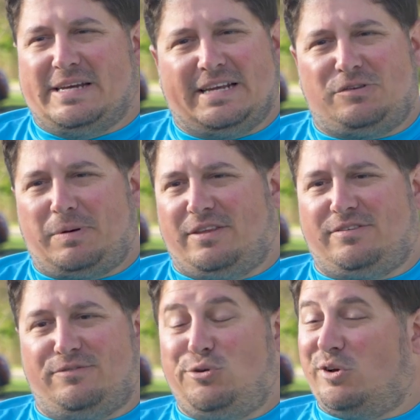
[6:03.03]

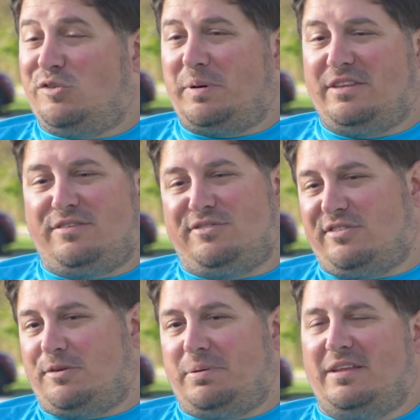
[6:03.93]
Inexpensive to expensive,
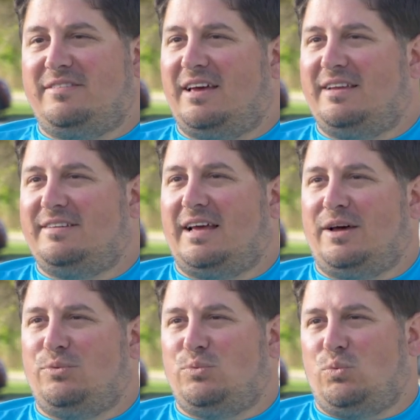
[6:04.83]
just depends on
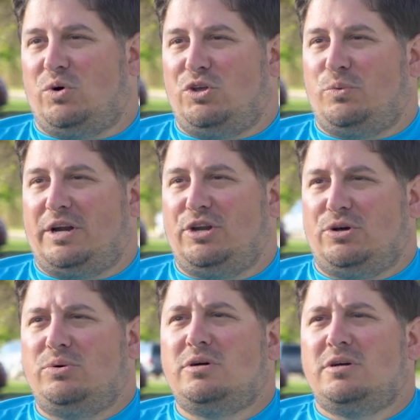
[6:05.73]
what you want to
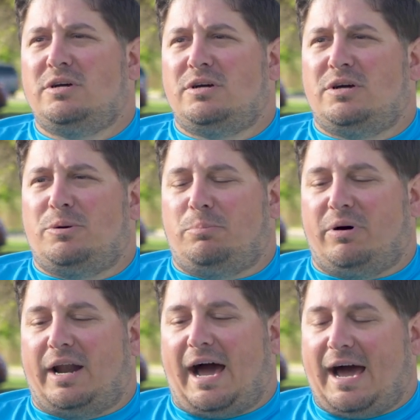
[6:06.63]
do.
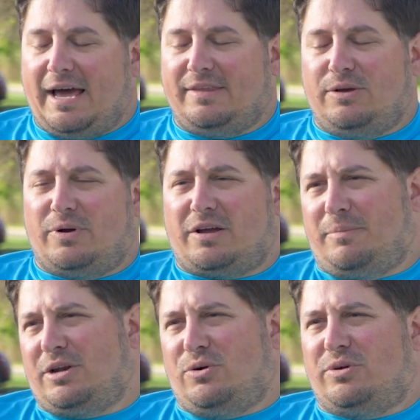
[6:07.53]
But highly
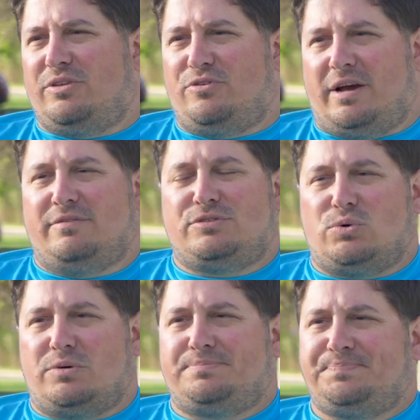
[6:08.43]
recommend going to the driving school.